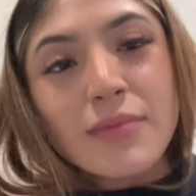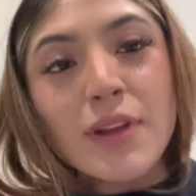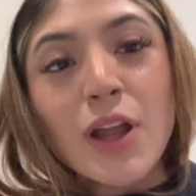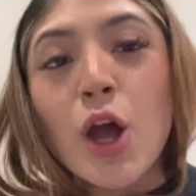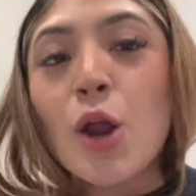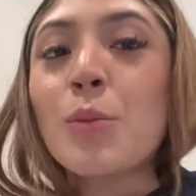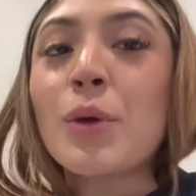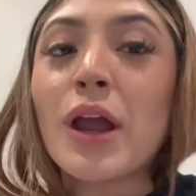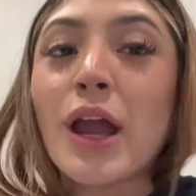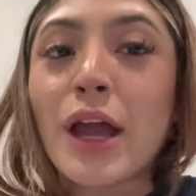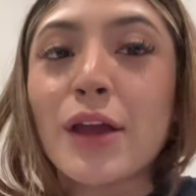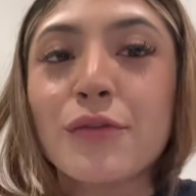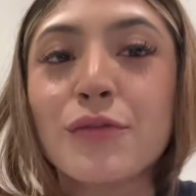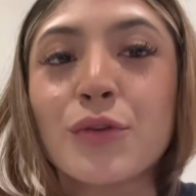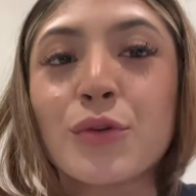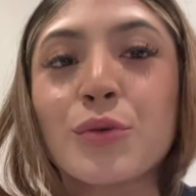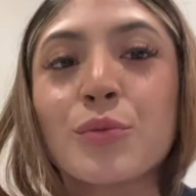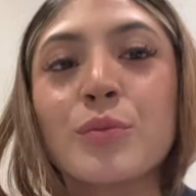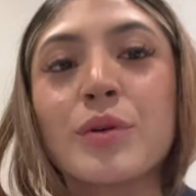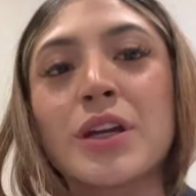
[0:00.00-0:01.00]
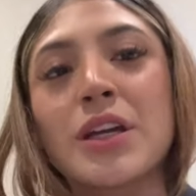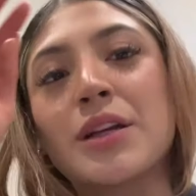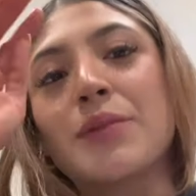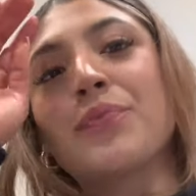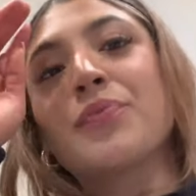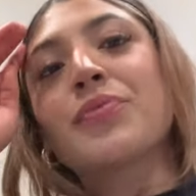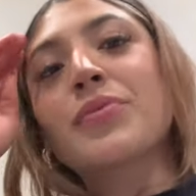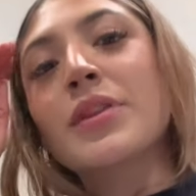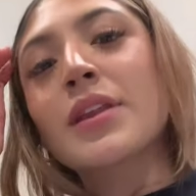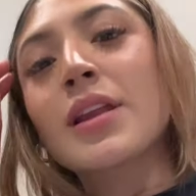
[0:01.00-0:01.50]
on my iPhone. But
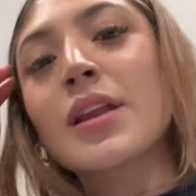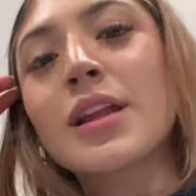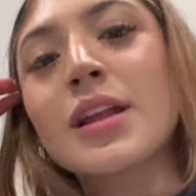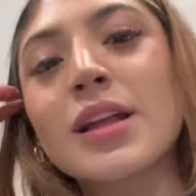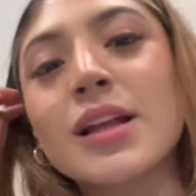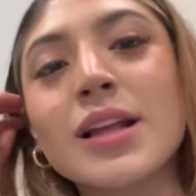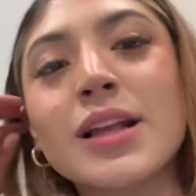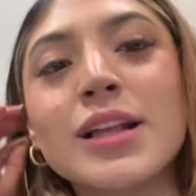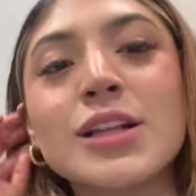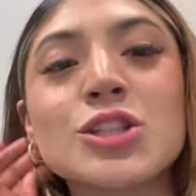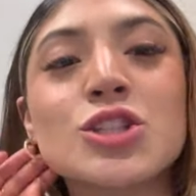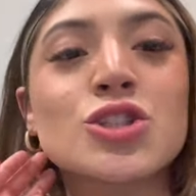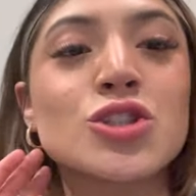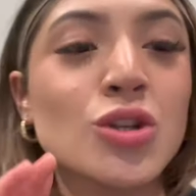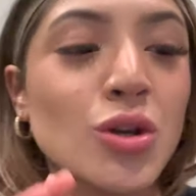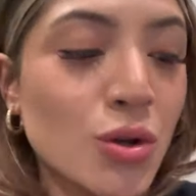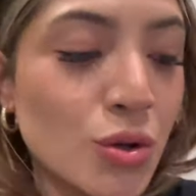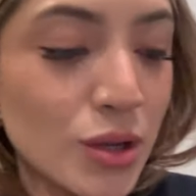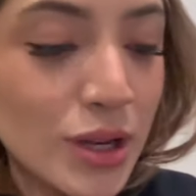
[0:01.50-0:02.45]
so